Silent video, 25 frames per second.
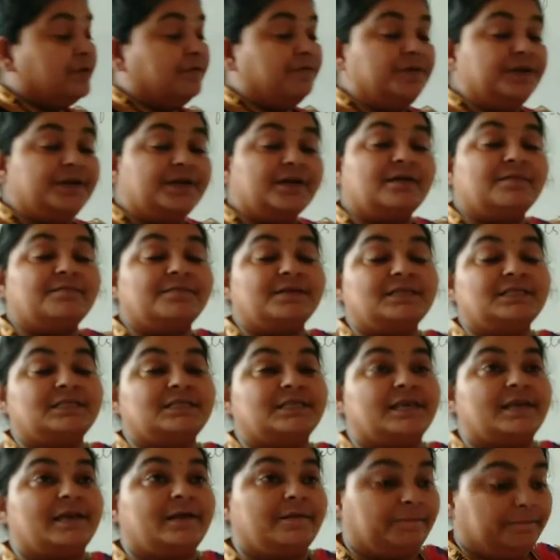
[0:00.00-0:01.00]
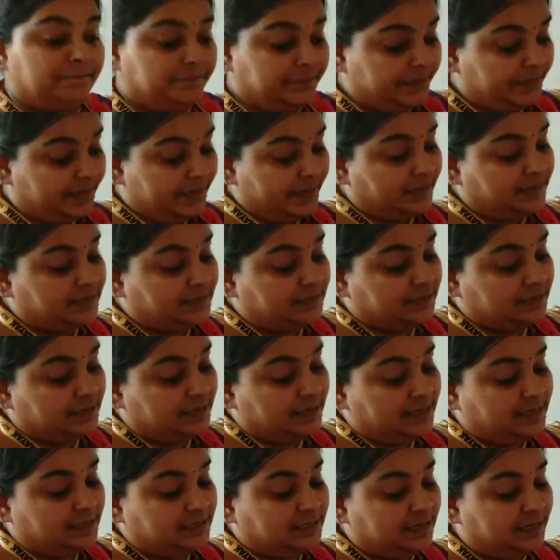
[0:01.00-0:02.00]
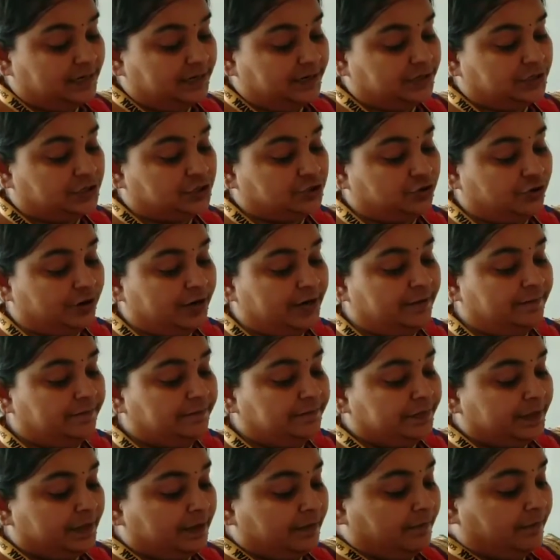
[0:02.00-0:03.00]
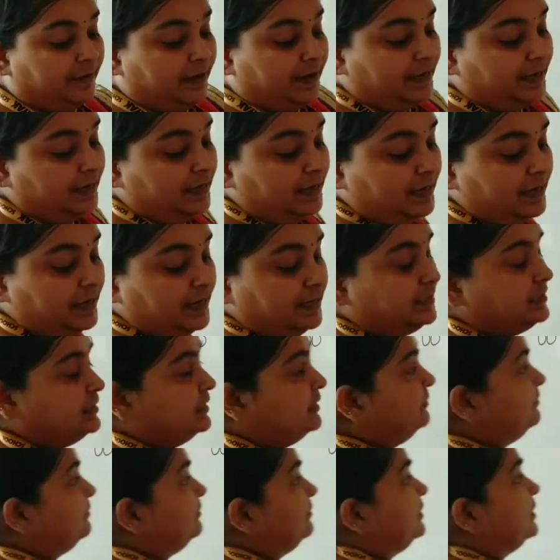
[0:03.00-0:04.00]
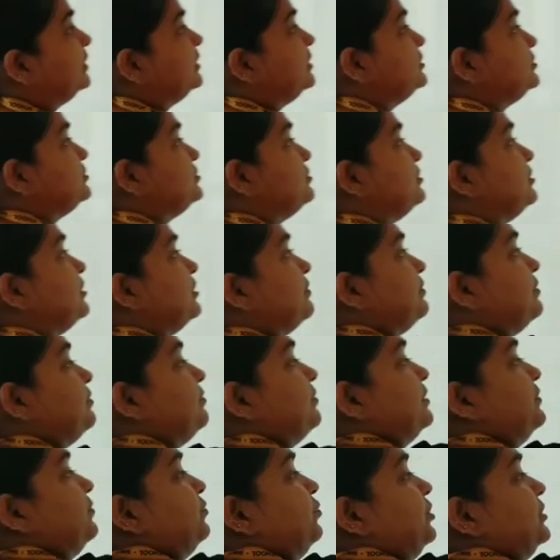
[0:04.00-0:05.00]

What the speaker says: Vitamin C gets easily destroyed by heating. So number one,